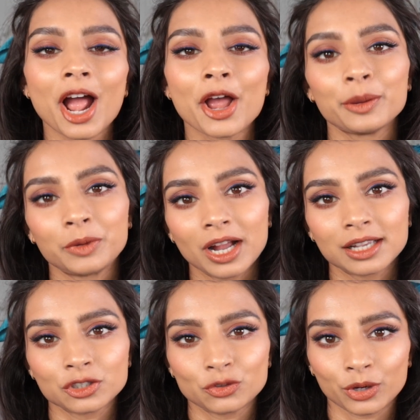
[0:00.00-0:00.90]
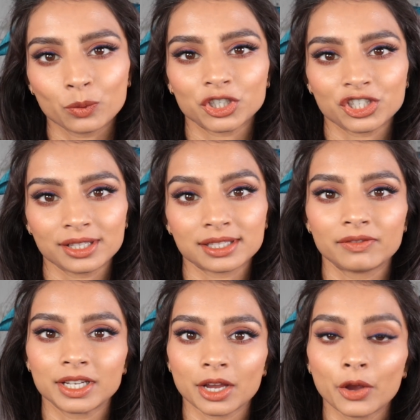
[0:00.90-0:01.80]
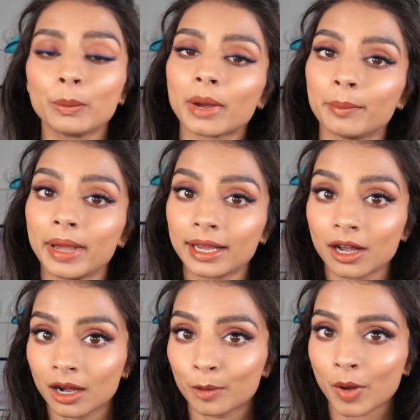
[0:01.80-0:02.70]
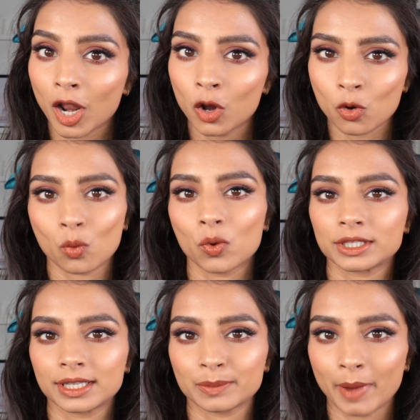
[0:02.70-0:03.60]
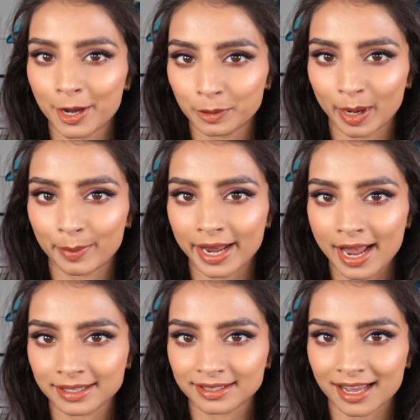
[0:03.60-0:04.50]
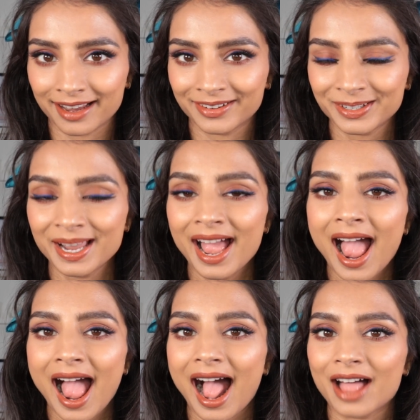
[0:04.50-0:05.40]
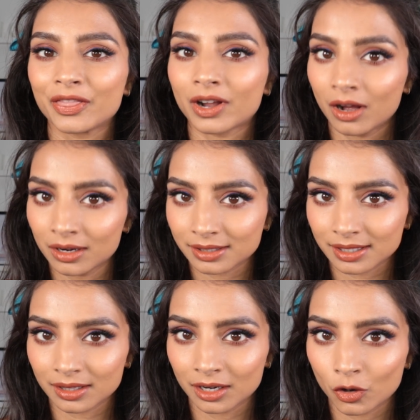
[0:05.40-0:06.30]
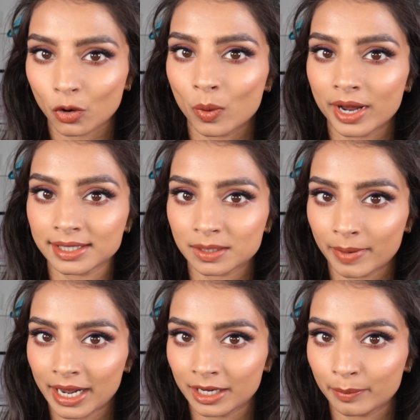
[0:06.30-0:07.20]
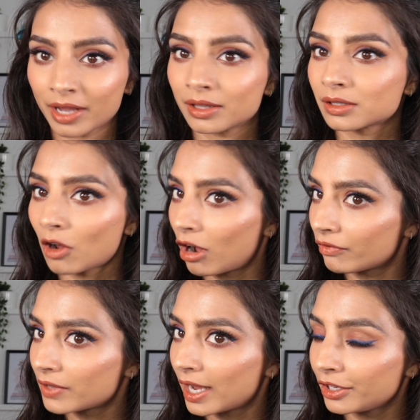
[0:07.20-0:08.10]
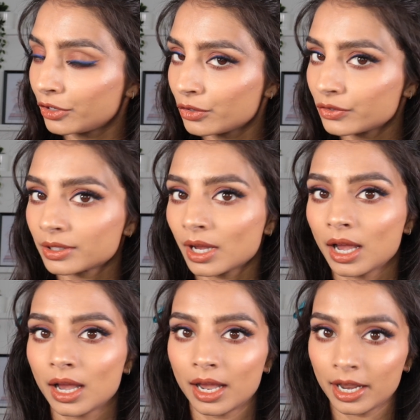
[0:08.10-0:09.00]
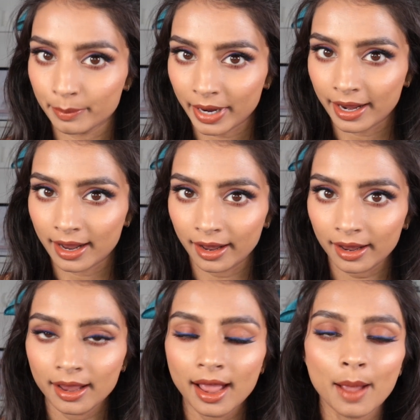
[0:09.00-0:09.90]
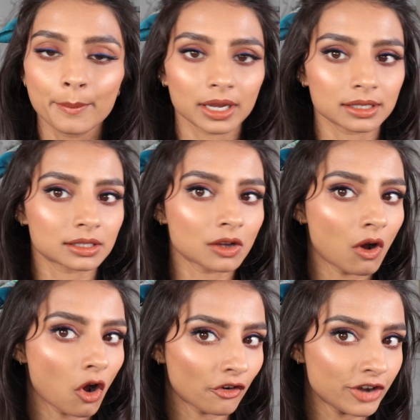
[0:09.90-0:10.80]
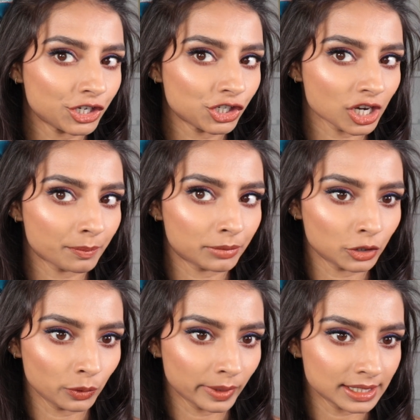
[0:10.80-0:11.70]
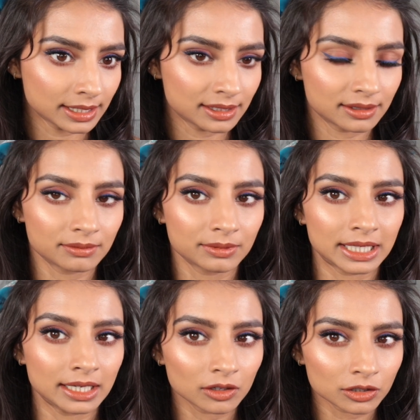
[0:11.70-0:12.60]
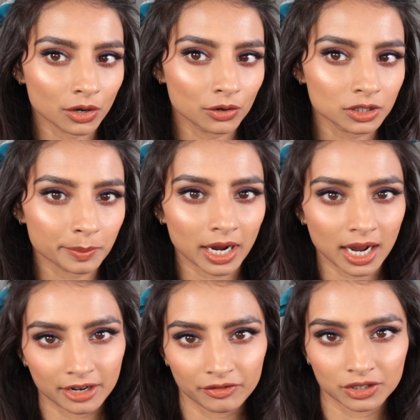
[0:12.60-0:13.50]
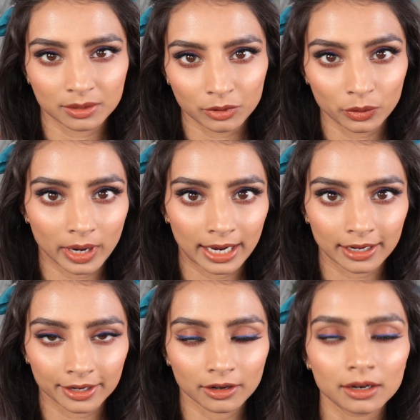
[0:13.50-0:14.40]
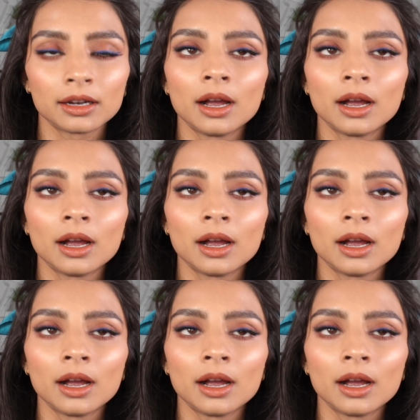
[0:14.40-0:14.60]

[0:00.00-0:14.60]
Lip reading: I hope you guys enjoyed watching this video. My makeup look was inspired by my hairstyle, and the colors in the look were inspired by the scarf that I used in my hair because it's got orange and blue and teal tones, but I kind of used a blue eyeliner.